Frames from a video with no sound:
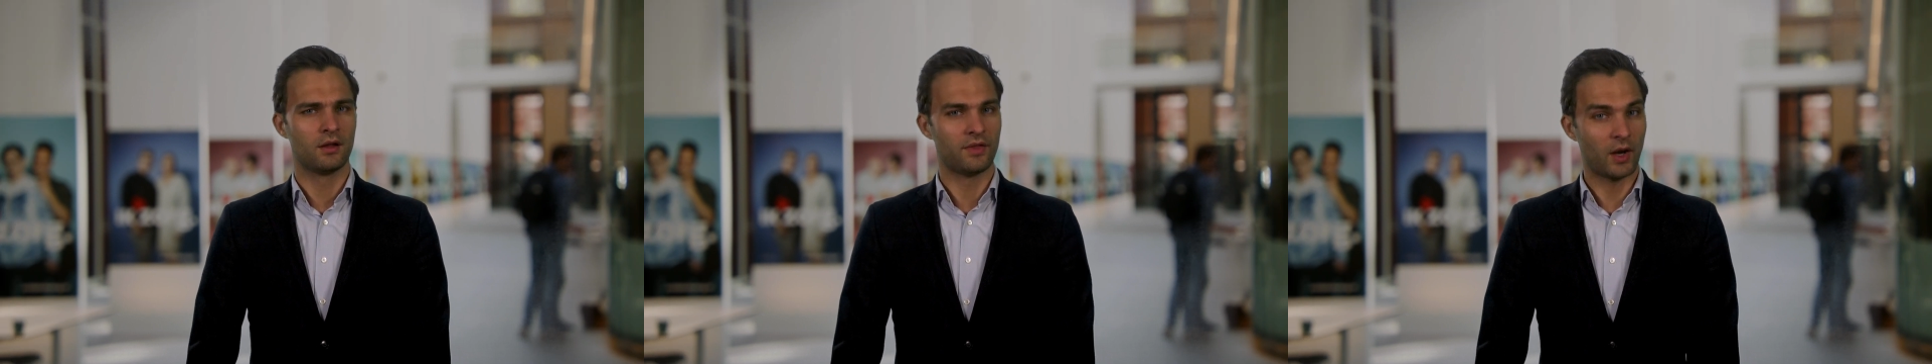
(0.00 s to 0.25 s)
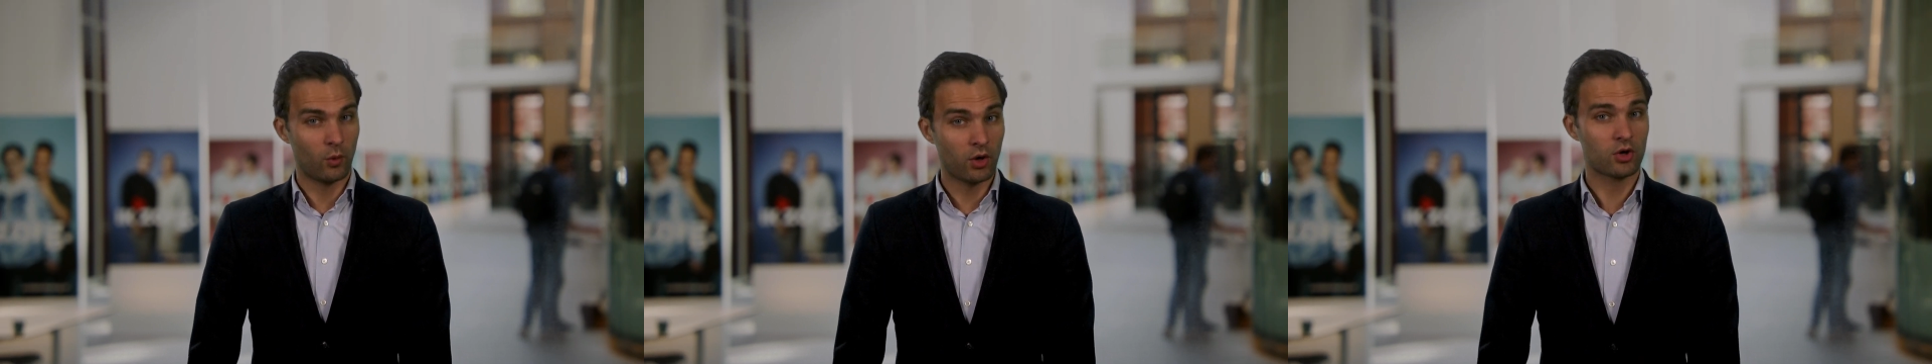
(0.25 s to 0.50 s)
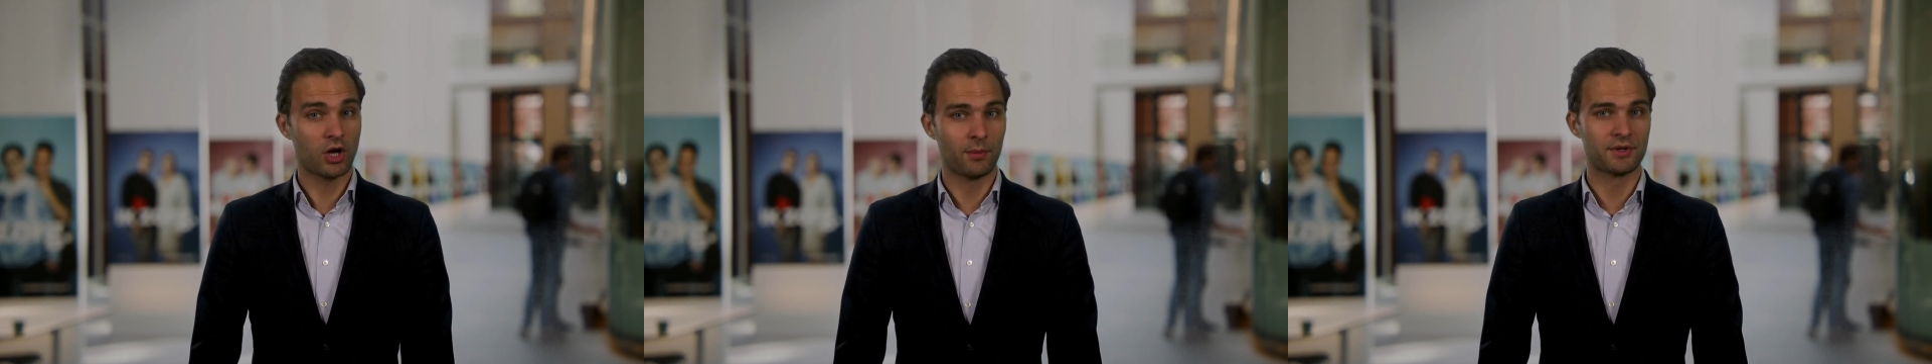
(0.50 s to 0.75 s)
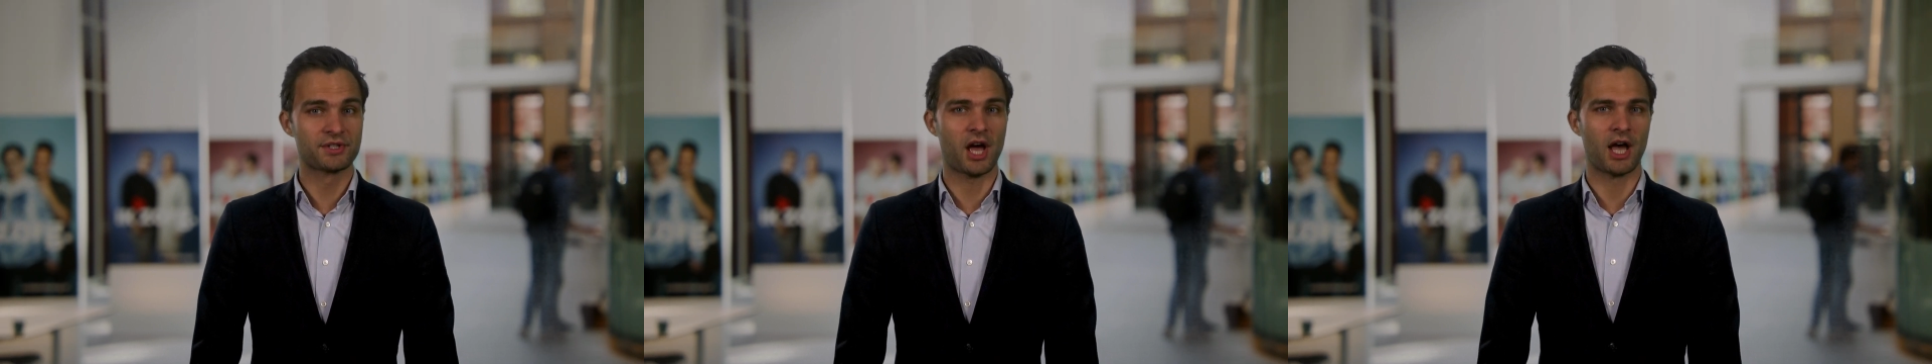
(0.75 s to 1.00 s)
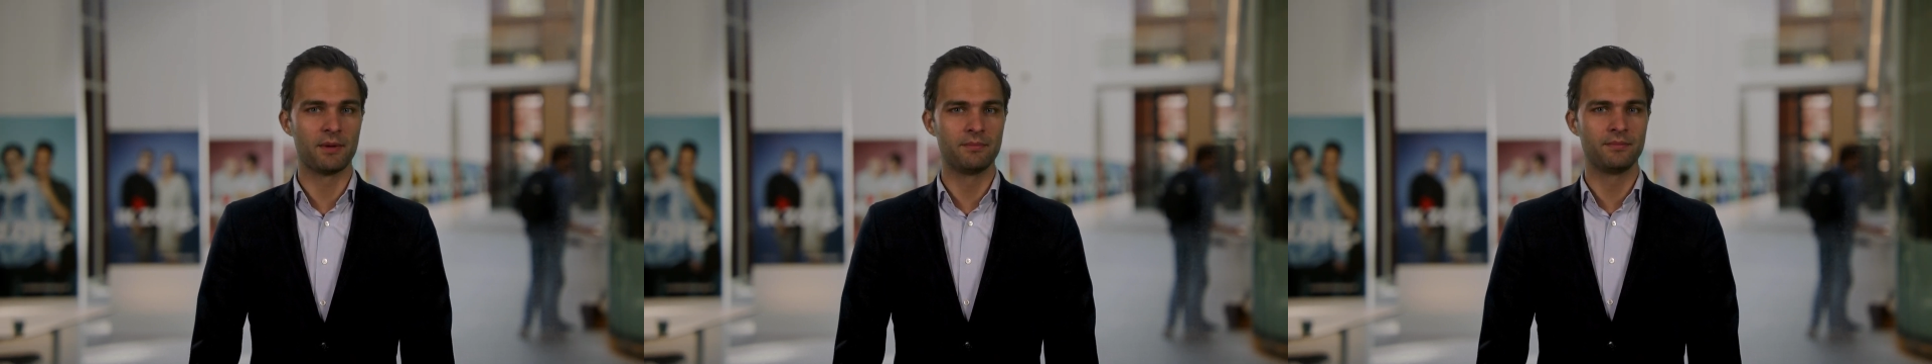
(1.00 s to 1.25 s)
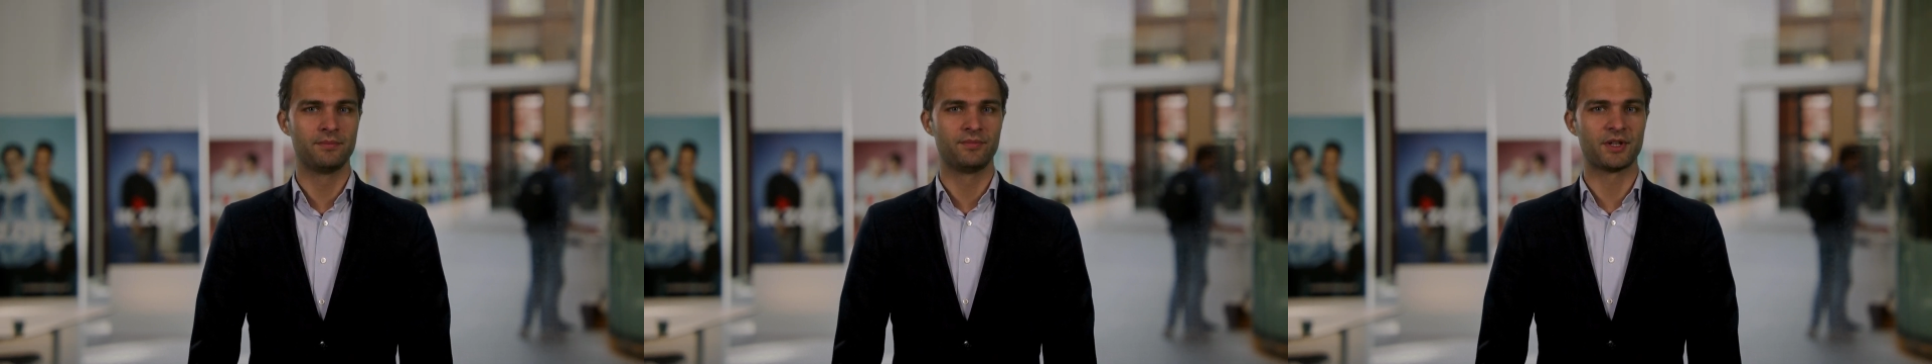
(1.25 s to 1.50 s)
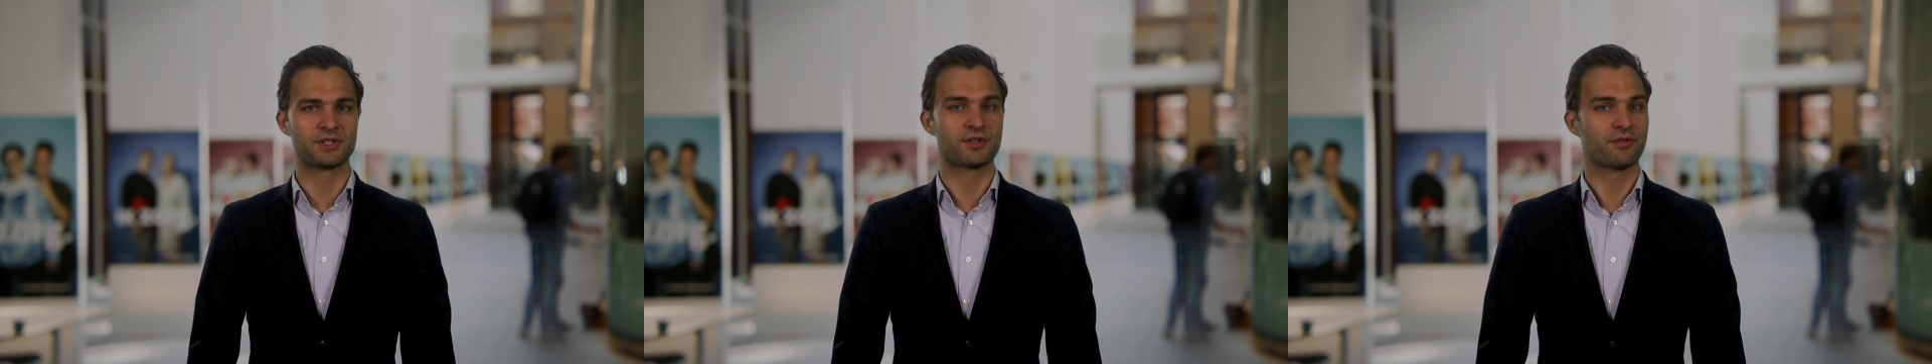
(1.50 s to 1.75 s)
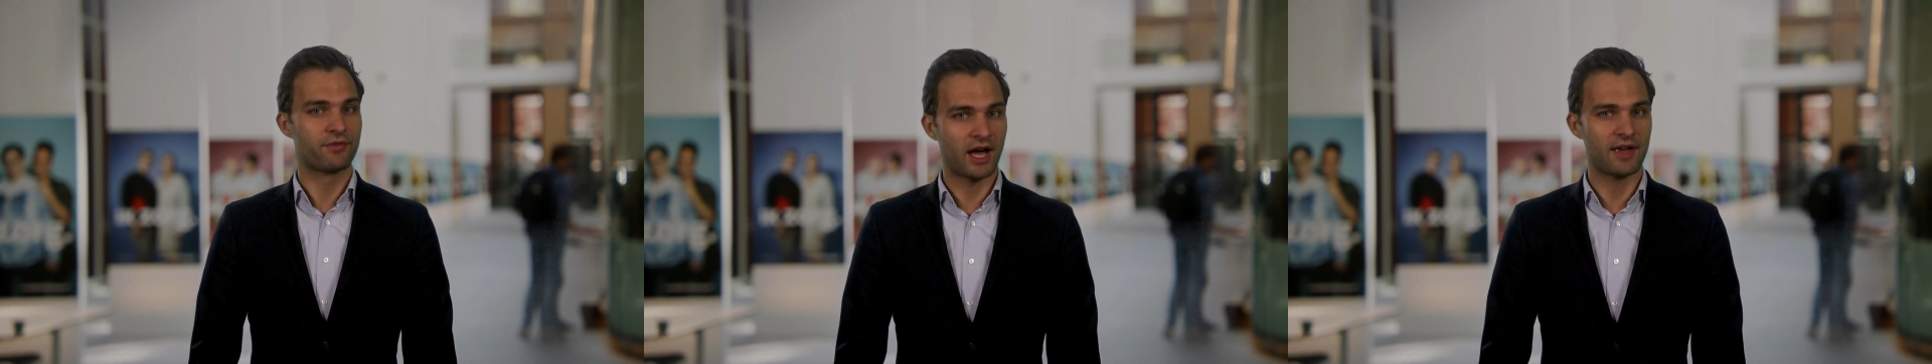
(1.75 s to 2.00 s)
There will come a time that
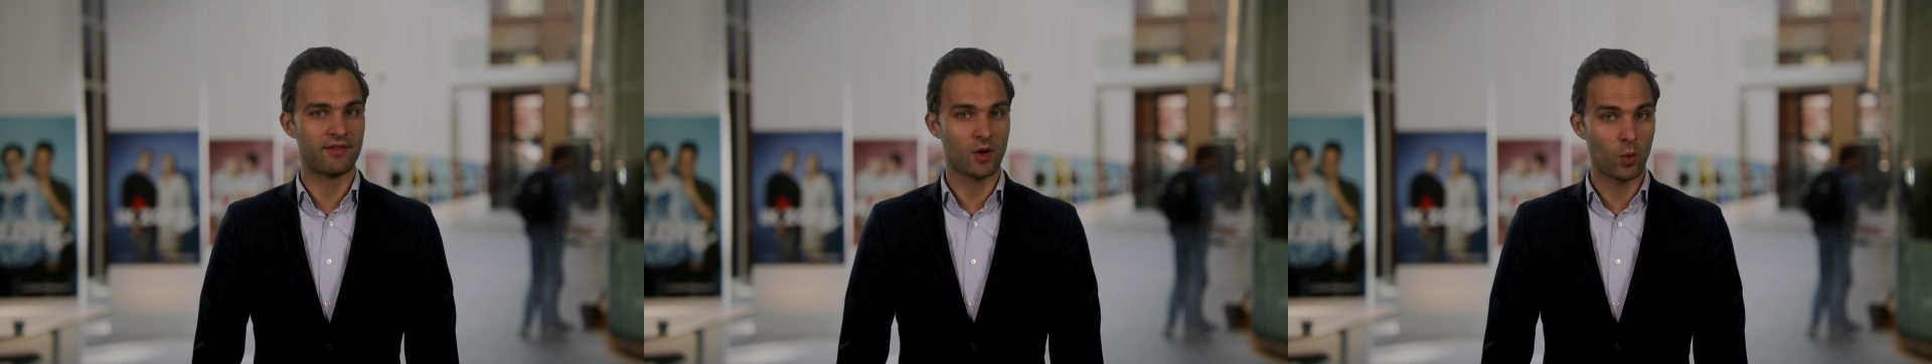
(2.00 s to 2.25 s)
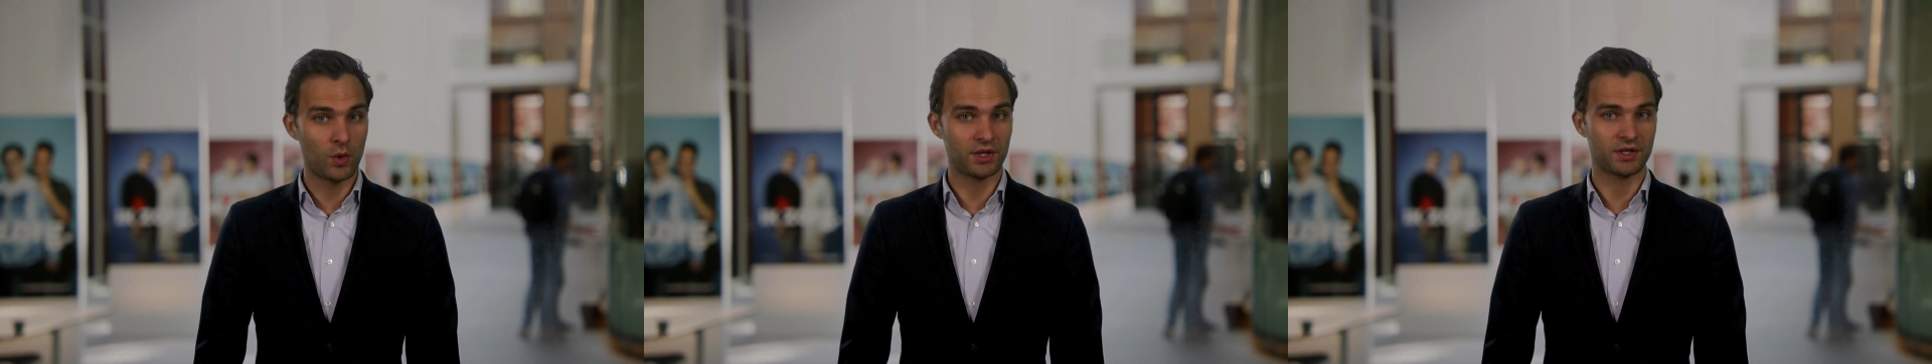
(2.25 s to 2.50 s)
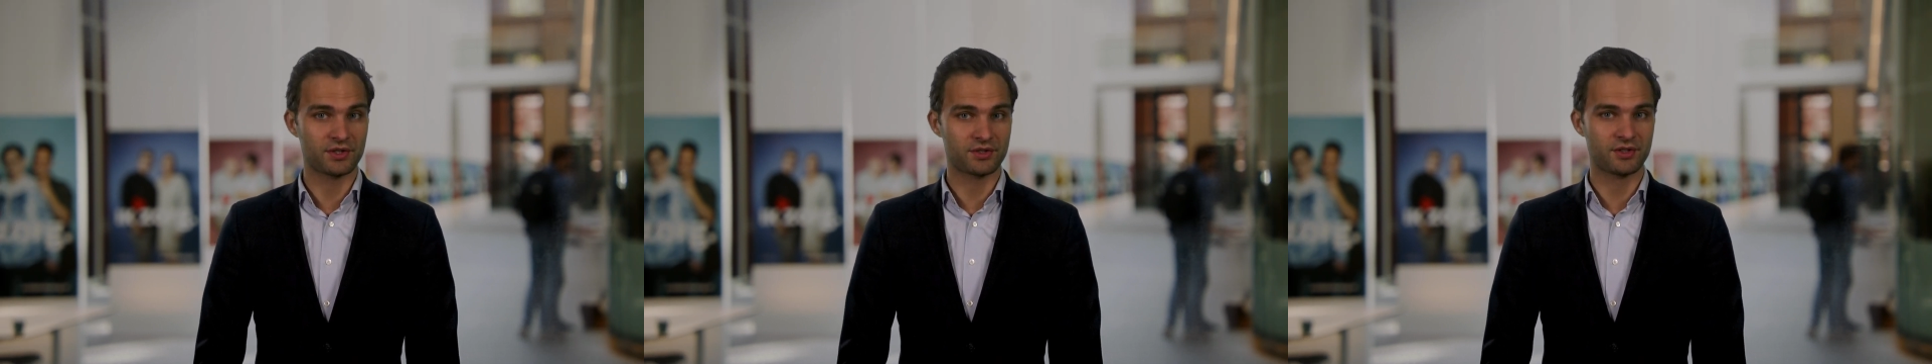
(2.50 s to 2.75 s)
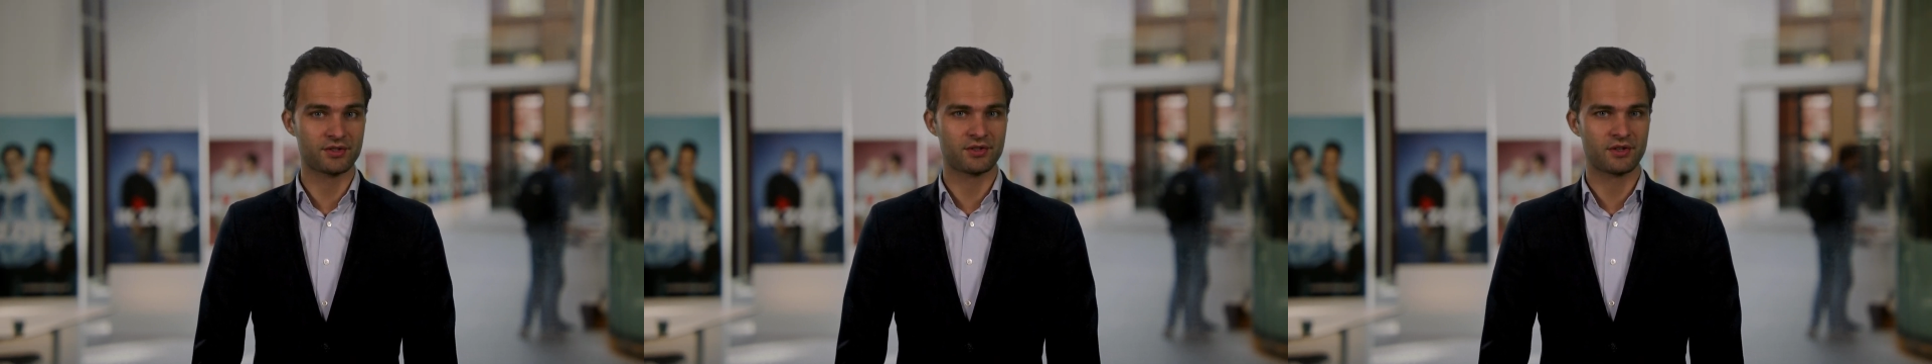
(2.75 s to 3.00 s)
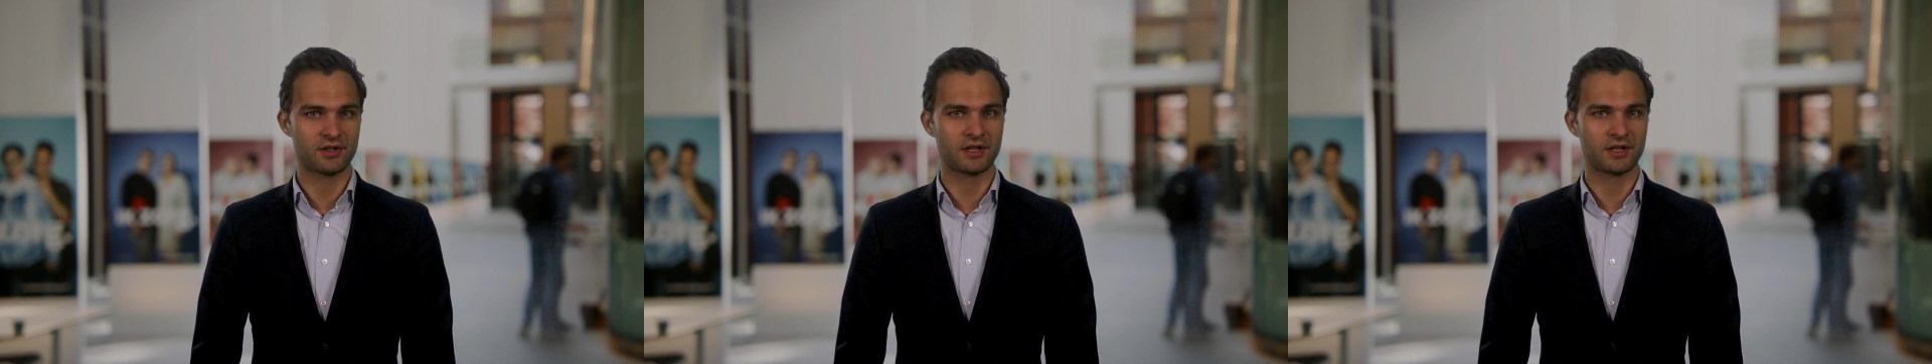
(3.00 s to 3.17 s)
surviving witnesses